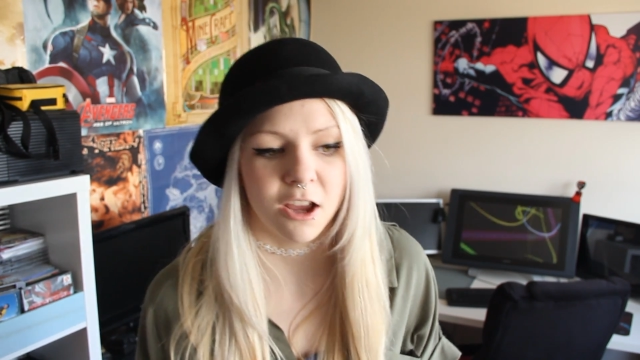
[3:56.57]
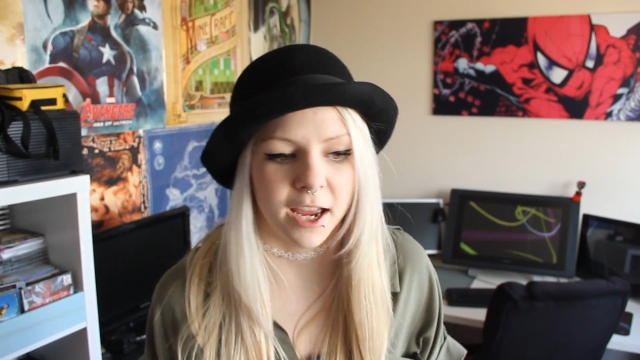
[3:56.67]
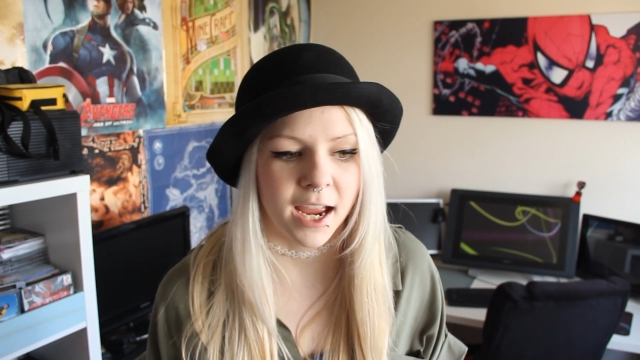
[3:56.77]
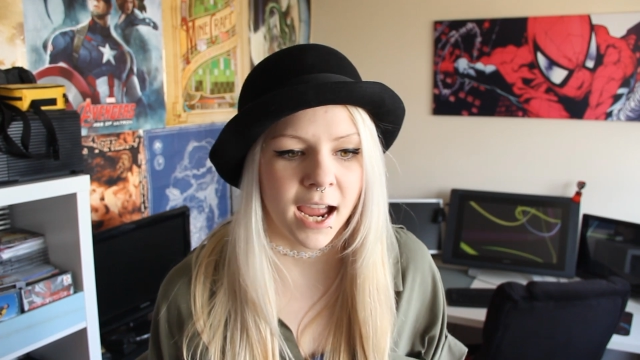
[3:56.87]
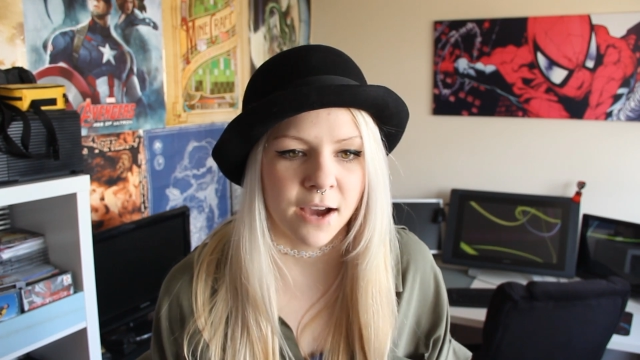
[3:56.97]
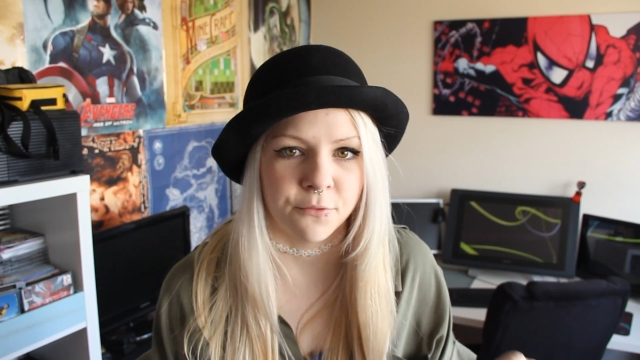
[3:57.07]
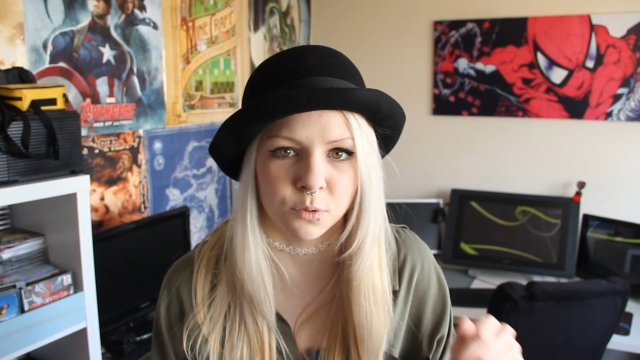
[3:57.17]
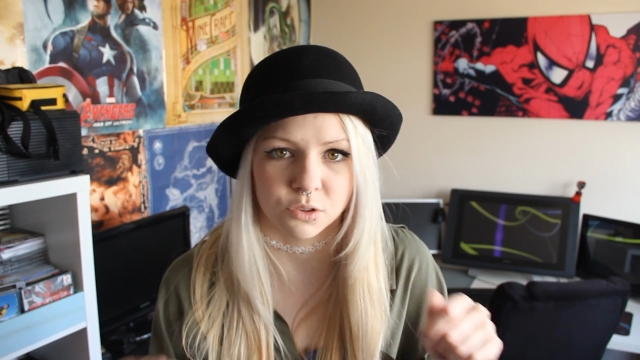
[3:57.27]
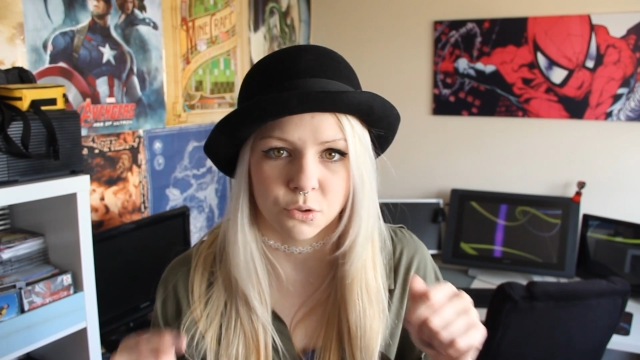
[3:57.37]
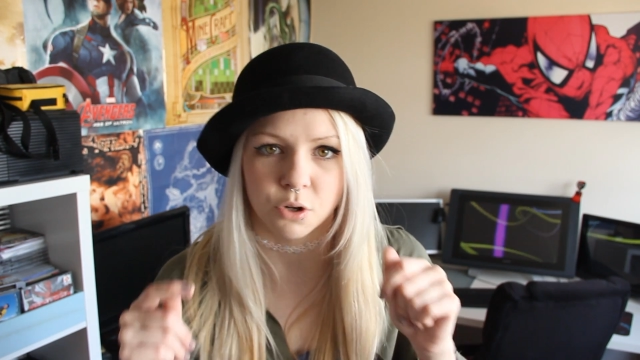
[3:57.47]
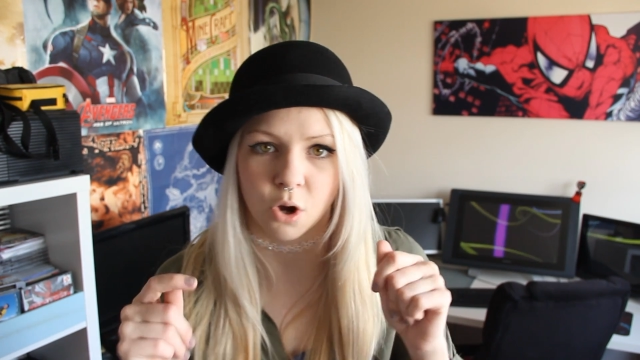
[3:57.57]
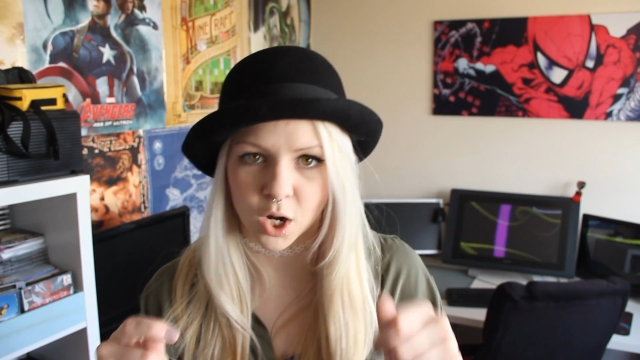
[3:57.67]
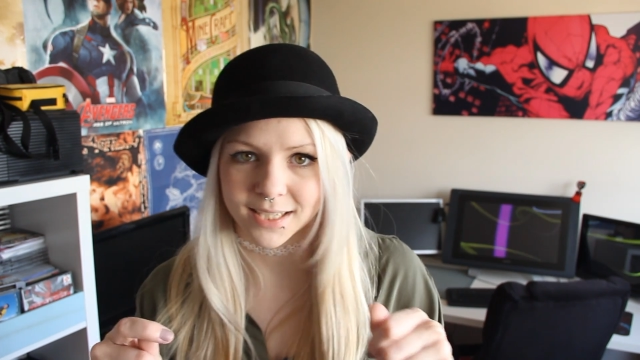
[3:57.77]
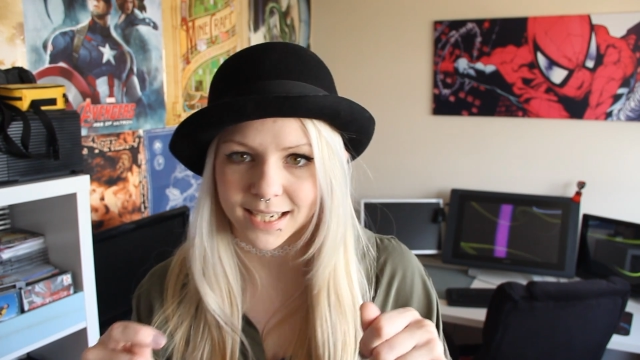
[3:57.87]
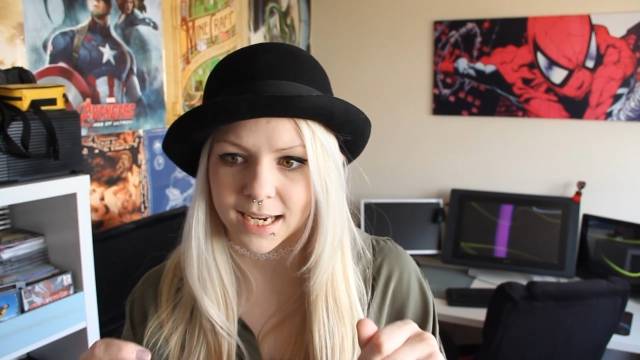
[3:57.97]
I have what's called a
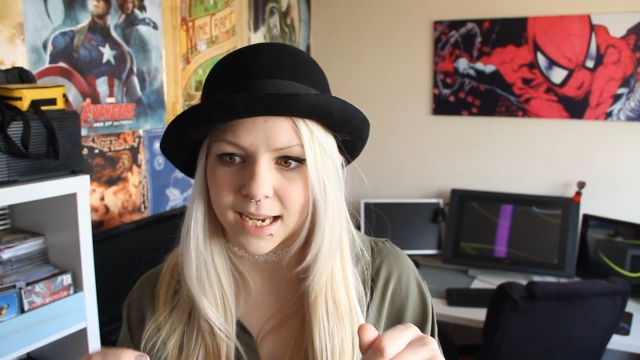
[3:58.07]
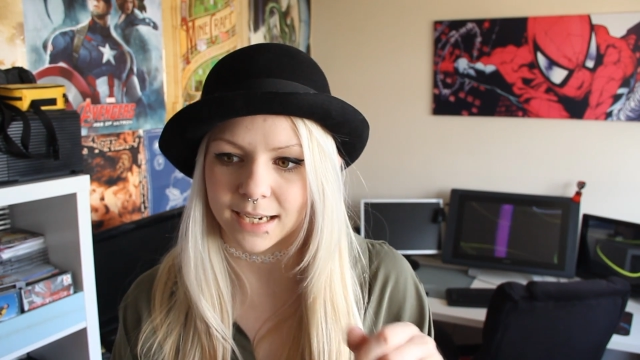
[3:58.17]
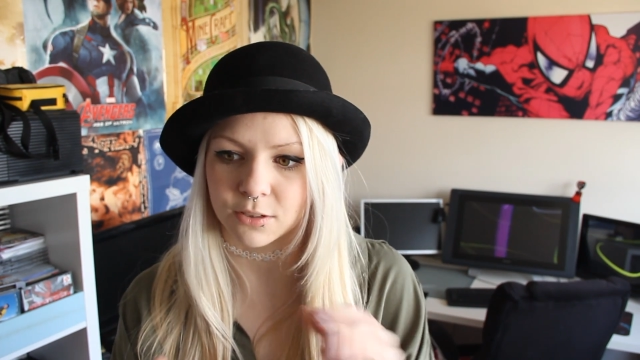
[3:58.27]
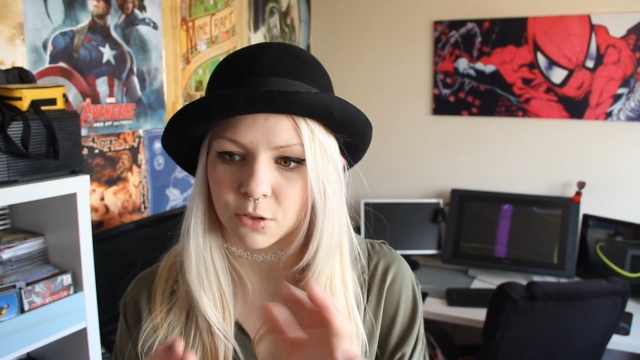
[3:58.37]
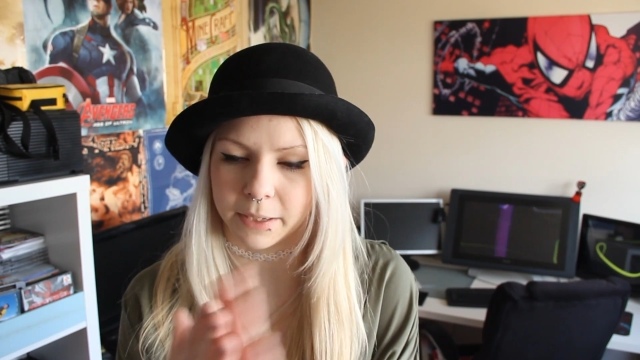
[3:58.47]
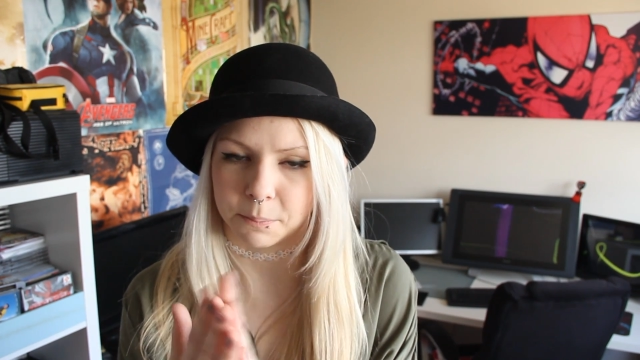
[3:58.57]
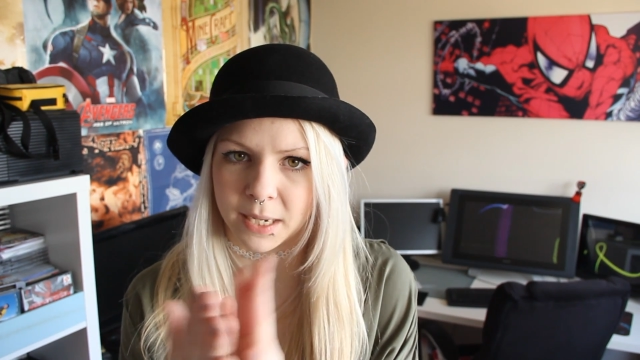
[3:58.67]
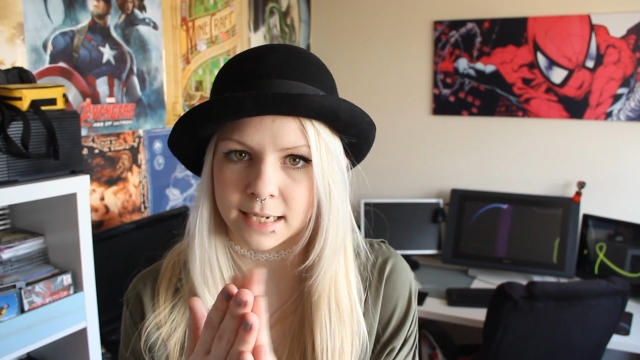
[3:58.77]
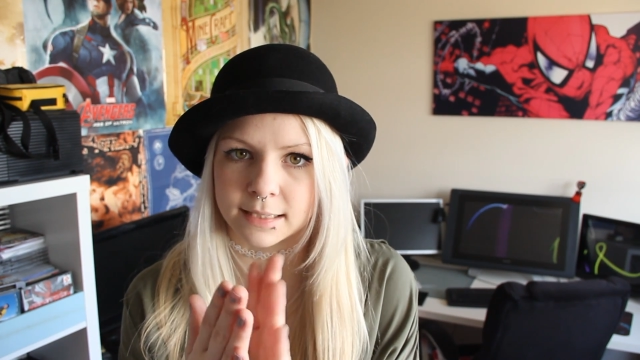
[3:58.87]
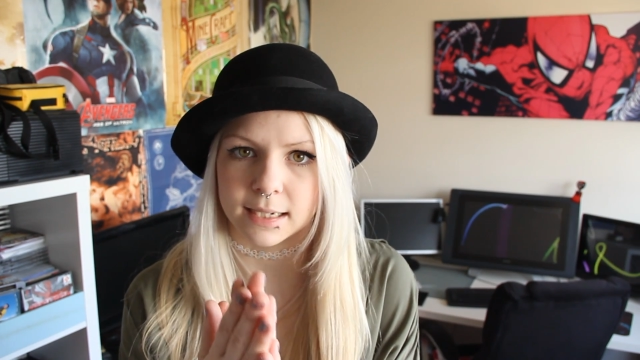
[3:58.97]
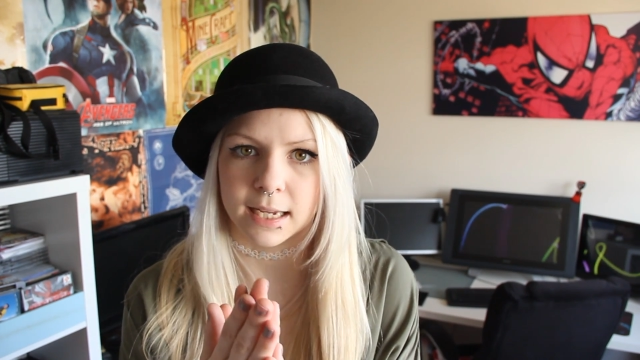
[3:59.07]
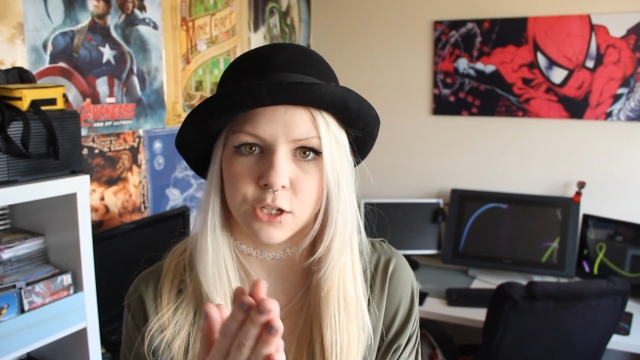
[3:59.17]
hottie, and it's got like beans in it,